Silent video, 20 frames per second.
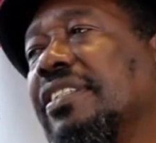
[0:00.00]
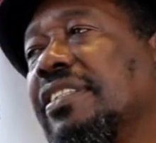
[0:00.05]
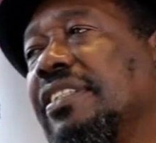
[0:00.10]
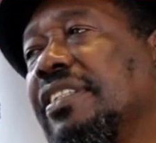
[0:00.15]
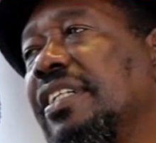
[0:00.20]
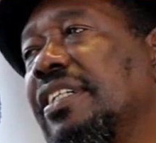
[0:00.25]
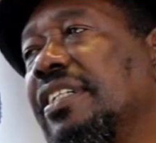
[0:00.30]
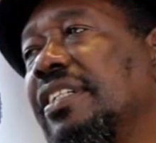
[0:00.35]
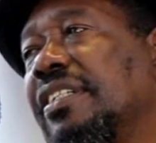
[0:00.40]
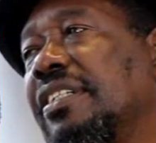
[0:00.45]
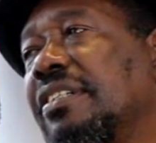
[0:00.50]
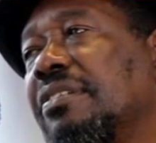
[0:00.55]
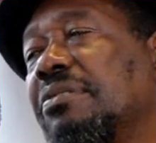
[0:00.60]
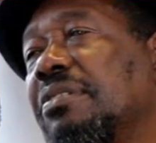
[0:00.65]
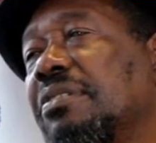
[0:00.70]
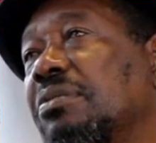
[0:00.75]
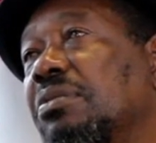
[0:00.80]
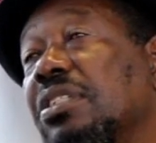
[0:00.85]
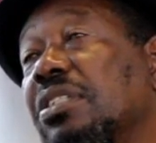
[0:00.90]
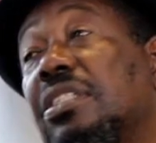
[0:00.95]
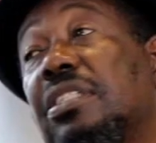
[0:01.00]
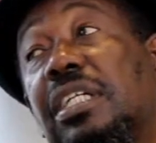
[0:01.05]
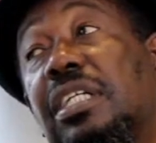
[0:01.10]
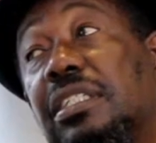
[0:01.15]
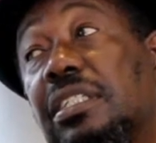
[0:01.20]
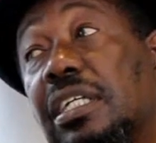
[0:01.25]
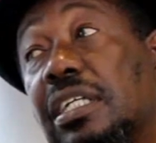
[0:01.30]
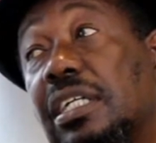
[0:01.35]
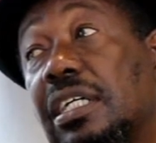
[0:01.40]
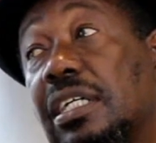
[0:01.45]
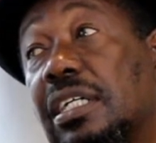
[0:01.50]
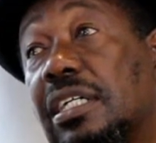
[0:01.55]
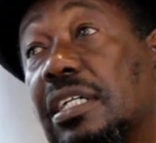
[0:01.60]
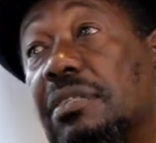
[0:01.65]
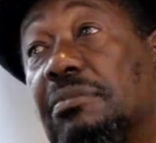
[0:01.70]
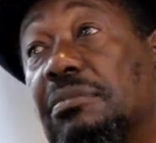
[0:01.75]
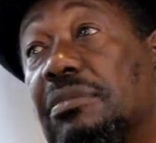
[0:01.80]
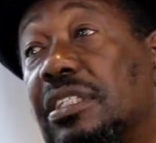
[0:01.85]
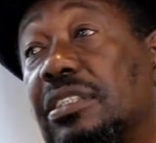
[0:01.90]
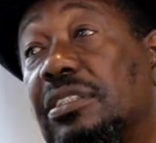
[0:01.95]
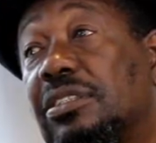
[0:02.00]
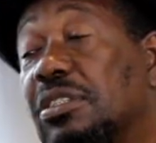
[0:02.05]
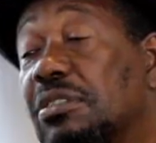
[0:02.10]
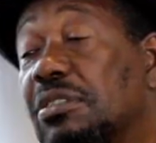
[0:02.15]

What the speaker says: Yeah, it was not a turn